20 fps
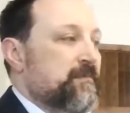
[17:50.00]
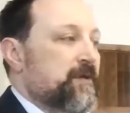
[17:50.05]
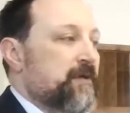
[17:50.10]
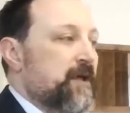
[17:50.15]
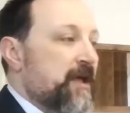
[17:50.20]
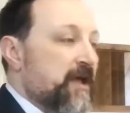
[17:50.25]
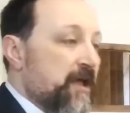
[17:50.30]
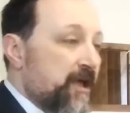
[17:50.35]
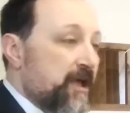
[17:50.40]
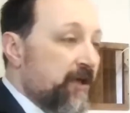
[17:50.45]

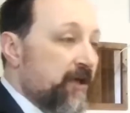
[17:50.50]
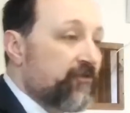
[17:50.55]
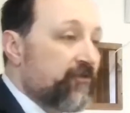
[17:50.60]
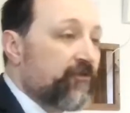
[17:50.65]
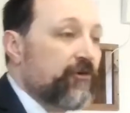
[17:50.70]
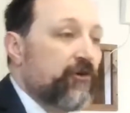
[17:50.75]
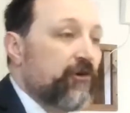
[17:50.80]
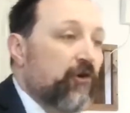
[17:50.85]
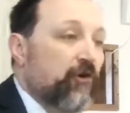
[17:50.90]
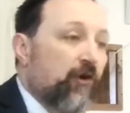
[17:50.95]

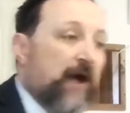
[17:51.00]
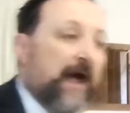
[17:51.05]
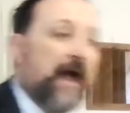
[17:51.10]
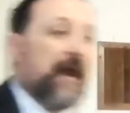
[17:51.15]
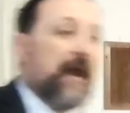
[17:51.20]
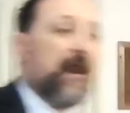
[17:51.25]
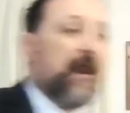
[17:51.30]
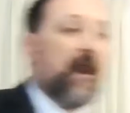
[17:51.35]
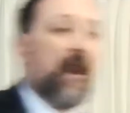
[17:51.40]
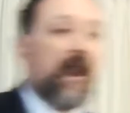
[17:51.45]
Israel had
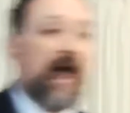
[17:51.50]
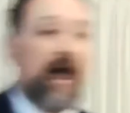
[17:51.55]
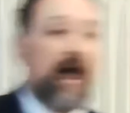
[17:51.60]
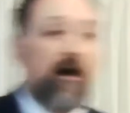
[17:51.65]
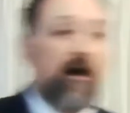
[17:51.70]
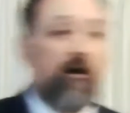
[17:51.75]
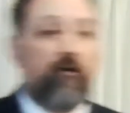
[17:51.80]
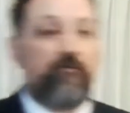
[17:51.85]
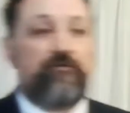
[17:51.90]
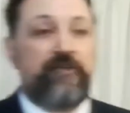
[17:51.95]

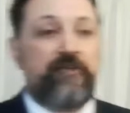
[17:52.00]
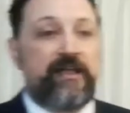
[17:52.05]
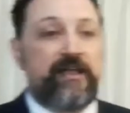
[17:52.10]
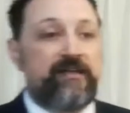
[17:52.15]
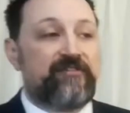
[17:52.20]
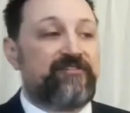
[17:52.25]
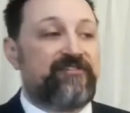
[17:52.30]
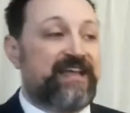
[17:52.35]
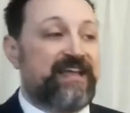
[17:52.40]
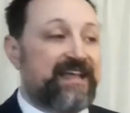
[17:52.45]
allowed
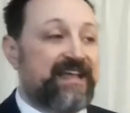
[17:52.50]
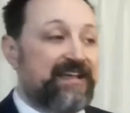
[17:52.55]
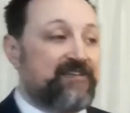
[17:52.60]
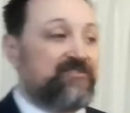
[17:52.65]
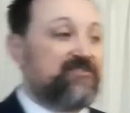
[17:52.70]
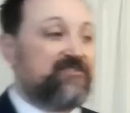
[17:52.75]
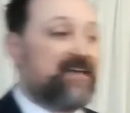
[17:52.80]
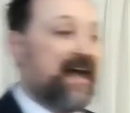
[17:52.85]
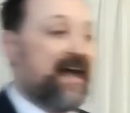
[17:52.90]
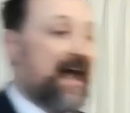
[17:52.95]
these things
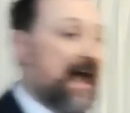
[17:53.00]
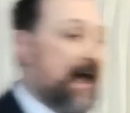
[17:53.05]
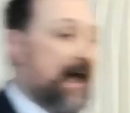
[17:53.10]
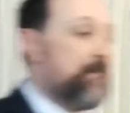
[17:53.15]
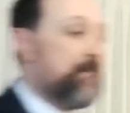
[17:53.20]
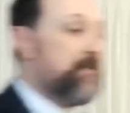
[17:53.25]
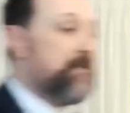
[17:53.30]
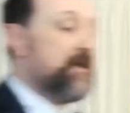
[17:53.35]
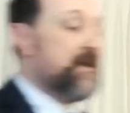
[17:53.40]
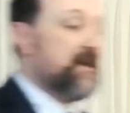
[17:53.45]
to
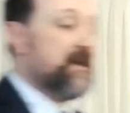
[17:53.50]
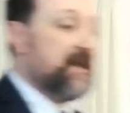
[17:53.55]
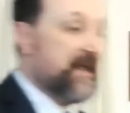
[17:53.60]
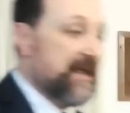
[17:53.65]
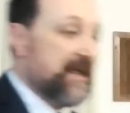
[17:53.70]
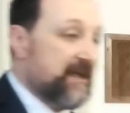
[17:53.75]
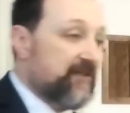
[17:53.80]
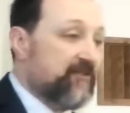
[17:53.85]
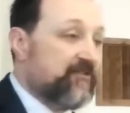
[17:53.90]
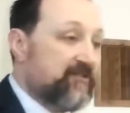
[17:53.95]
happen
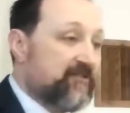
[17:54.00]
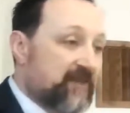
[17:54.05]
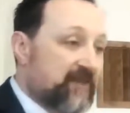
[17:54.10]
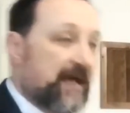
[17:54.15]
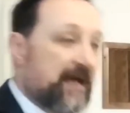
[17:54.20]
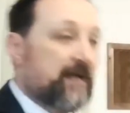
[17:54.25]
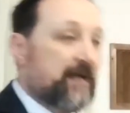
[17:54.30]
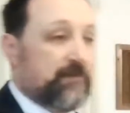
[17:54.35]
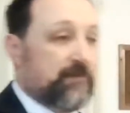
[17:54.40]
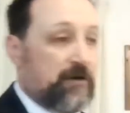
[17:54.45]

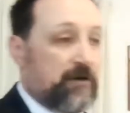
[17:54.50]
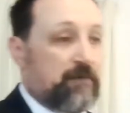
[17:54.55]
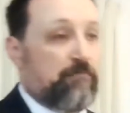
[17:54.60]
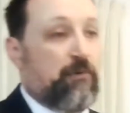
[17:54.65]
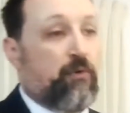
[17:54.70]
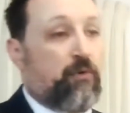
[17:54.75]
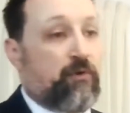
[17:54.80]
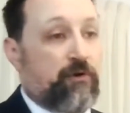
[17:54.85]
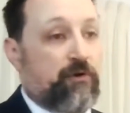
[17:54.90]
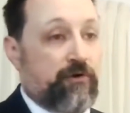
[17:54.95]
inside their
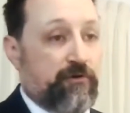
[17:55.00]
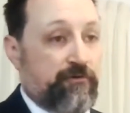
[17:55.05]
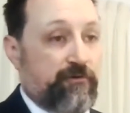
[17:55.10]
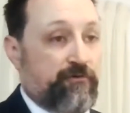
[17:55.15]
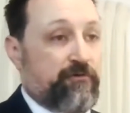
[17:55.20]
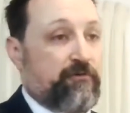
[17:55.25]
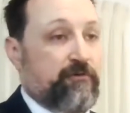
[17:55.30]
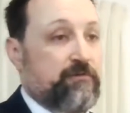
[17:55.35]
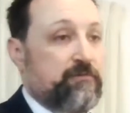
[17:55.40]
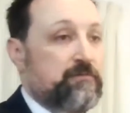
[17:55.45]

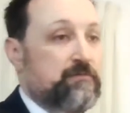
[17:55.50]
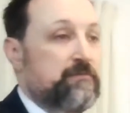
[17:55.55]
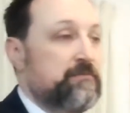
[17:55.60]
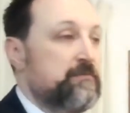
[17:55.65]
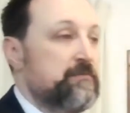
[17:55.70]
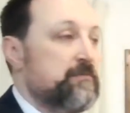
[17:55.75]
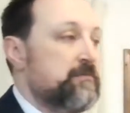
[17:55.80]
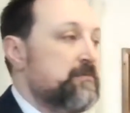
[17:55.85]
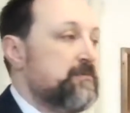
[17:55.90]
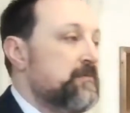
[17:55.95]
borders.
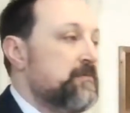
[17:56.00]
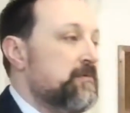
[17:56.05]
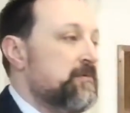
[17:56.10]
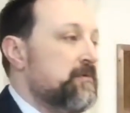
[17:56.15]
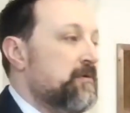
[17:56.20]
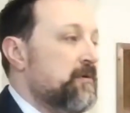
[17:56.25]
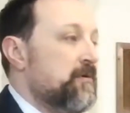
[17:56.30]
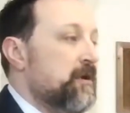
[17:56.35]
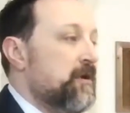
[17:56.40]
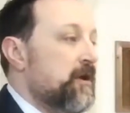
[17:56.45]

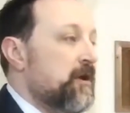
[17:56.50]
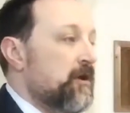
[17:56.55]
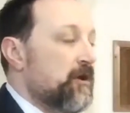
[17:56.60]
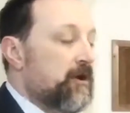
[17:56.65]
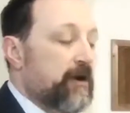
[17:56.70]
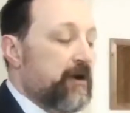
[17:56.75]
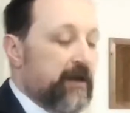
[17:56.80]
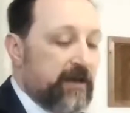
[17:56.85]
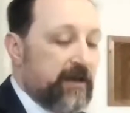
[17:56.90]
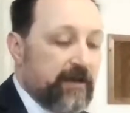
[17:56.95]

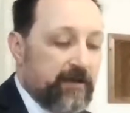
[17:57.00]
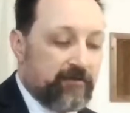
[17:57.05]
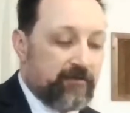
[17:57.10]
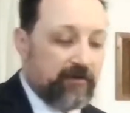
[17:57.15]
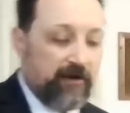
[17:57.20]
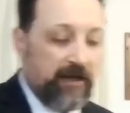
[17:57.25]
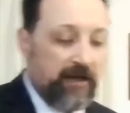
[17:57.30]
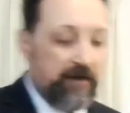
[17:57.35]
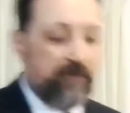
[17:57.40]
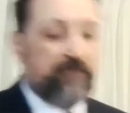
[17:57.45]
Looking at the
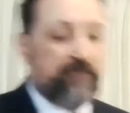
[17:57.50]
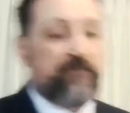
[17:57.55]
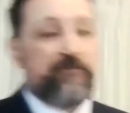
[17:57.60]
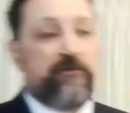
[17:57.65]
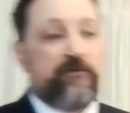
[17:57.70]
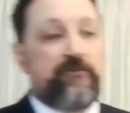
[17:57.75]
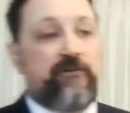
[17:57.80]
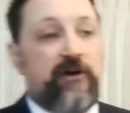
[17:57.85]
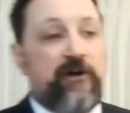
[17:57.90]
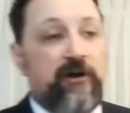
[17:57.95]
letters to the
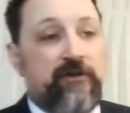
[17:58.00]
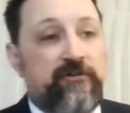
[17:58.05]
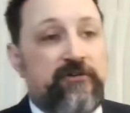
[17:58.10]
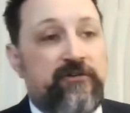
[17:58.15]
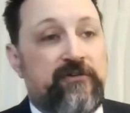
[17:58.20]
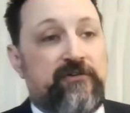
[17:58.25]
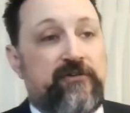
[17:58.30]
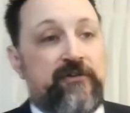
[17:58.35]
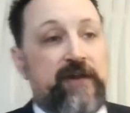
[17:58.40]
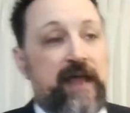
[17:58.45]

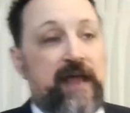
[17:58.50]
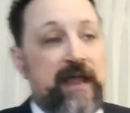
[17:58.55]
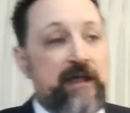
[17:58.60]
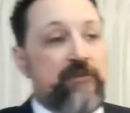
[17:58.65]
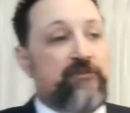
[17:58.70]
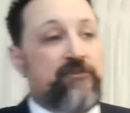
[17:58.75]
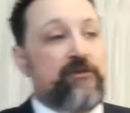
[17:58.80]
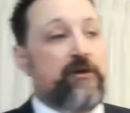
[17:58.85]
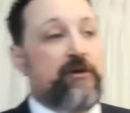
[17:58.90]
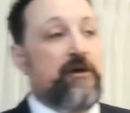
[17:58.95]
churches in
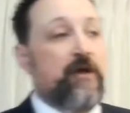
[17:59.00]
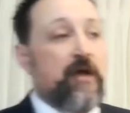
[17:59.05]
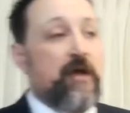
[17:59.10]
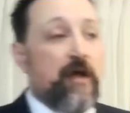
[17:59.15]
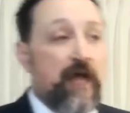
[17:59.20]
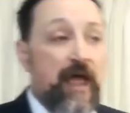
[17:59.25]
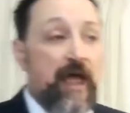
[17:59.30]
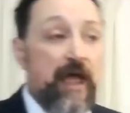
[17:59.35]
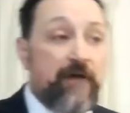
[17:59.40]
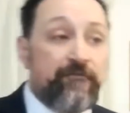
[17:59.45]
Asia,
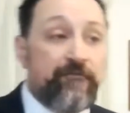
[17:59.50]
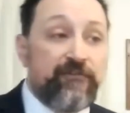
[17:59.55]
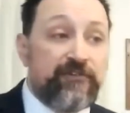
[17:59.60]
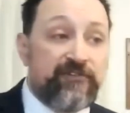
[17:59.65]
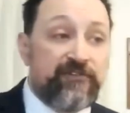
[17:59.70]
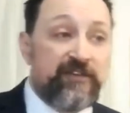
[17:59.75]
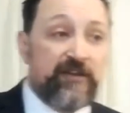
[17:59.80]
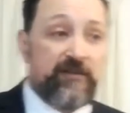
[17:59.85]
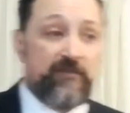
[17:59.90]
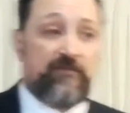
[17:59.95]

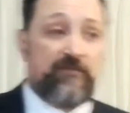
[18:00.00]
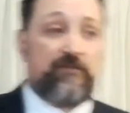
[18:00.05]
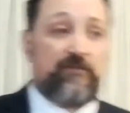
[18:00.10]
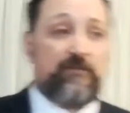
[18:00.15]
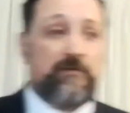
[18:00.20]
Ephesus.